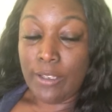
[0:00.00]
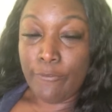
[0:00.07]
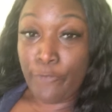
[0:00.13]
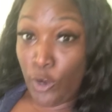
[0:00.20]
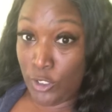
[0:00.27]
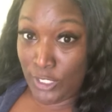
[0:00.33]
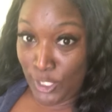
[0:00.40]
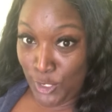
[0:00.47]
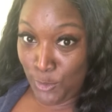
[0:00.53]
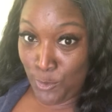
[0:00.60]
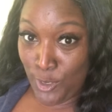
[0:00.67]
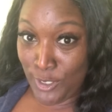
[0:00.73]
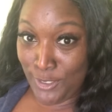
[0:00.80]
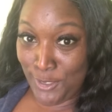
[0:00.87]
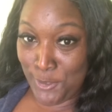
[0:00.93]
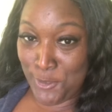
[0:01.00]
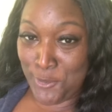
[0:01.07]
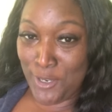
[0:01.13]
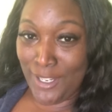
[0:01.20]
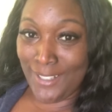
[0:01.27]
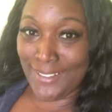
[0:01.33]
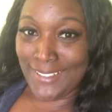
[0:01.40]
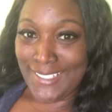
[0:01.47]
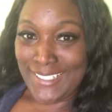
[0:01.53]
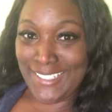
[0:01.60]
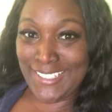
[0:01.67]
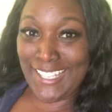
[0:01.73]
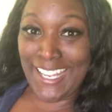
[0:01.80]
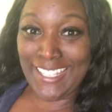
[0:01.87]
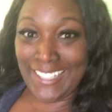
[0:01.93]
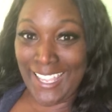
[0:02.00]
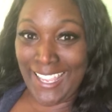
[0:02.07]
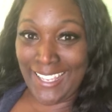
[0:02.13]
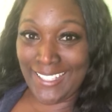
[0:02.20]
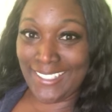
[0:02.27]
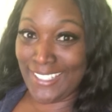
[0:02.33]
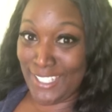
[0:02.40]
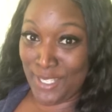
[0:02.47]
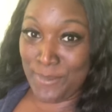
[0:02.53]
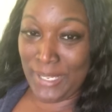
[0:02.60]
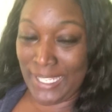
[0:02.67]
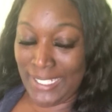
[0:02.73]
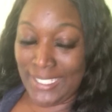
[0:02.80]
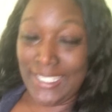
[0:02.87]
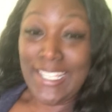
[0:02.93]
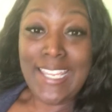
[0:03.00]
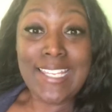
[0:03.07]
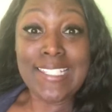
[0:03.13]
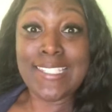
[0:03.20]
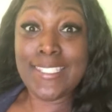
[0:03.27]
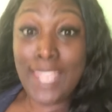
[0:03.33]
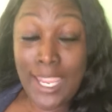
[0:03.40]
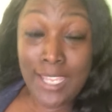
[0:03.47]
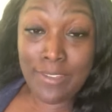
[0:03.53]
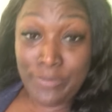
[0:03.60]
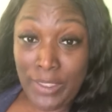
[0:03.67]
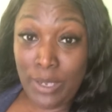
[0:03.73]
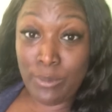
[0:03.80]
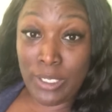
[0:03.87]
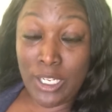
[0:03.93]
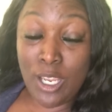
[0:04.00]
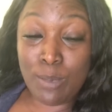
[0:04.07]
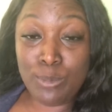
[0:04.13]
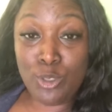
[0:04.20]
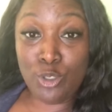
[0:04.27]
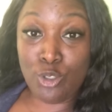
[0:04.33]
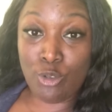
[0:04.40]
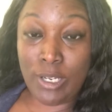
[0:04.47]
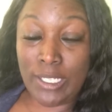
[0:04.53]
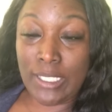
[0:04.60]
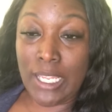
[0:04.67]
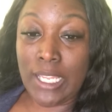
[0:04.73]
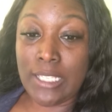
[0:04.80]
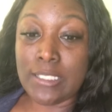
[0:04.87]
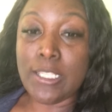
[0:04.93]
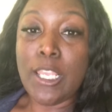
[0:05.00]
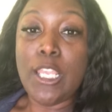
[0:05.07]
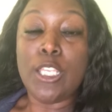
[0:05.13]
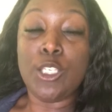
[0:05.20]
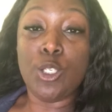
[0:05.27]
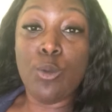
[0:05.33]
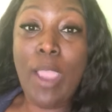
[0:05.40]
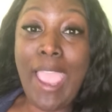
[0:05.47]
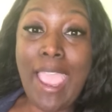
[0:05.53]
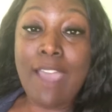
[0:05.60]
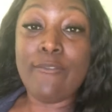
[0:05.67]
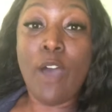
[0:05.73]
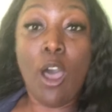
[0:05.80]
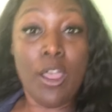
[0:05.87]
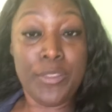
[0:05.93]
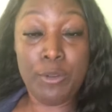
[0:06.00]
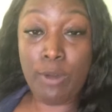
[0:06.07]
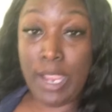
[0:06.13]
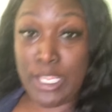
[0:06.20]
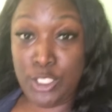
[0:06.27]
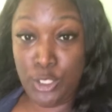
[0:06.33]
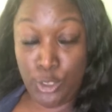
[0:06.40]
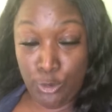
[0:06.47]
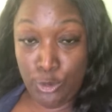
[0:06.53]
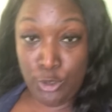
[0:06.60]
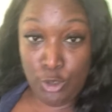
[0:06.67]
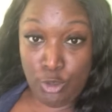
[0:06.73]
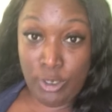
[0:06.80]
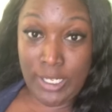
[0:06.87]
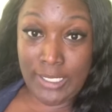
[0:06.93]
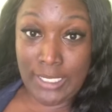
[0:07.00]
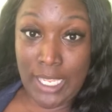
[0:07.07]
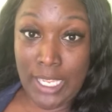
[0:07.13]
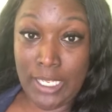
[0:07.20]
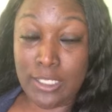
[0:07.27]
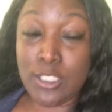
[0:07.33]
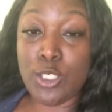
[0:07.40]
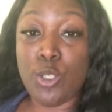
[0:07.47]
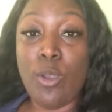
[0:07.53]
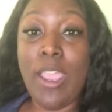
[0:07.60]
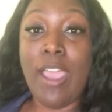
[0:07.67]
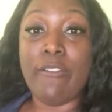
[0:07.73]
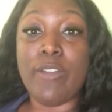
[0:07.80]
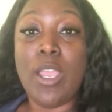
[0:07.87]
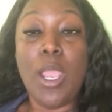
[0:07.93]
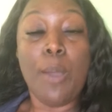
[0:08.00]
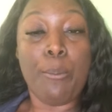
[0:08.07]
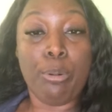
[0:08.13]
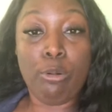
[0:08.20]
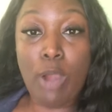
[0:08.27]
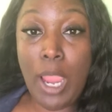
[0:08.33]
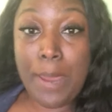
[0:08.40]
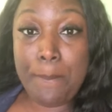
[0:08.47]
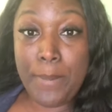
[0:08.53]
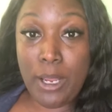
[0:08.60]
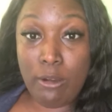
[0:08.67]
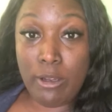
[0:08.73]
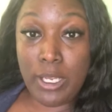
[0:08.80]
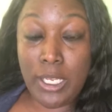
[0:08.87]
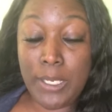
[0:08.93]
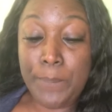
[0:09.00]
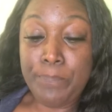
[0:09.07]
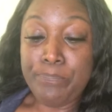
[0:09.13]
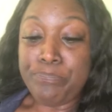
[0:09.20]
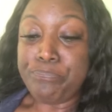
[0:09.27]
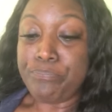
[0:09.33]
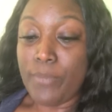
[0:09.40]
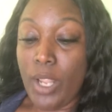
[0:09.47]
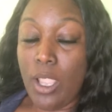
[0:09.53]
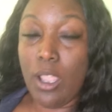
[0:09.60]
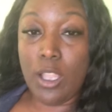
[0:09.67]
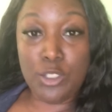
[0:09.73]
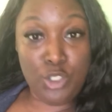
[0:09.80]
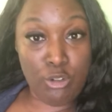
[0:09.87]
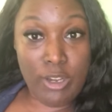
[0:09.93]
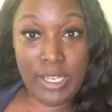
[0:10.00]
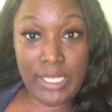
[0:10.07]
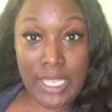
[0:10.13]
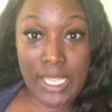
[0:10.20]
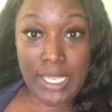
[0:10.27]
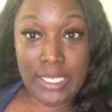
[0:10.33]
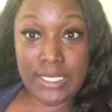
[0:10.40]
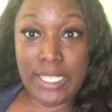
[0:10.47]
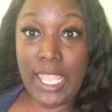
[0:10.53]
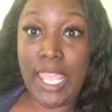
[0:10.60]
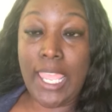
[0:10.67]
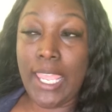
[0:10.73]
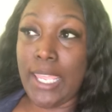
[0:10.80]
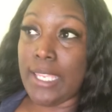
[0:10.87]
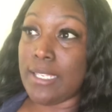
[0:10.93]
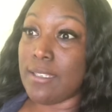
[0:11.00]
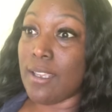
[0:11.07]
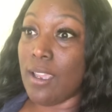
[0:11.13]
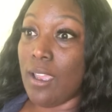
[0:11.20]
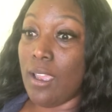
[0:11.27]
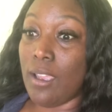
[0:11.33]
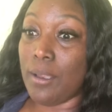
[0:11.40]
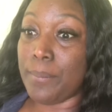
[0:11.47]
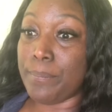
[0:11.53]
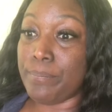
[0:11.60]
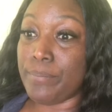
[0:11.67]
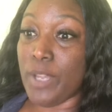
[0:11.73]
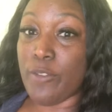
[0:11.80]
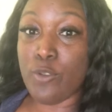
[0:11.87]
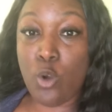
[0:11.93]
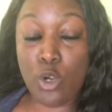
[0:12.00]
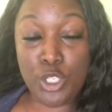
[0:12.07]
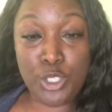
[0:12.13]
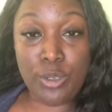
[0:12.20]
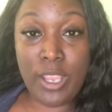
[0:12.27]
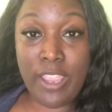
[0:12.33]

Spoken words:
first I just wanted to state that in the beginning. Second thing, when it comes to trade lines, you have authorized user trade lines, you have primary trade lines, and of course you